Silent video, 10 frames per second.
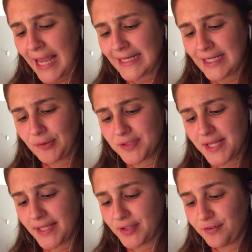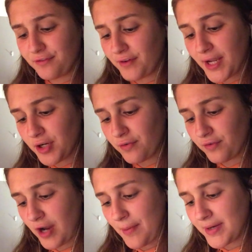did it with saying the fire
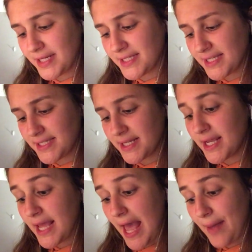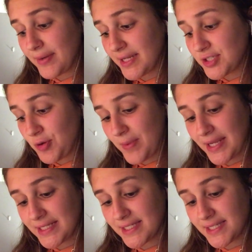for eminent
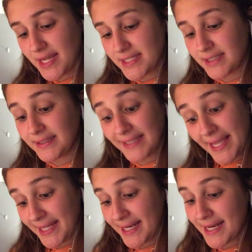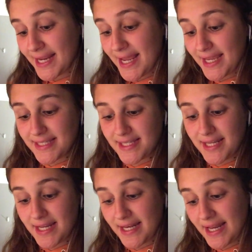domain stays lit as
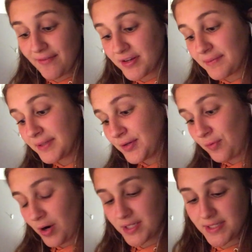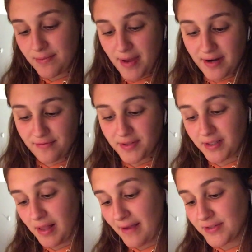it inevitably works to benefit
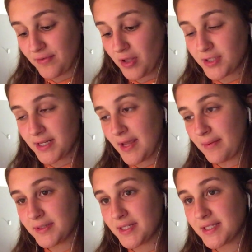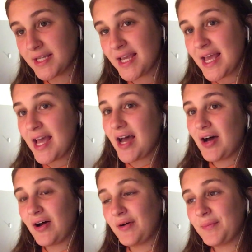the lives of all its inhabitants.
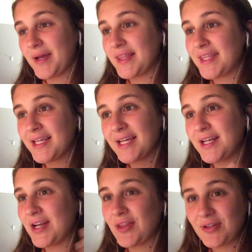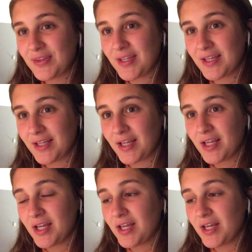I think another thing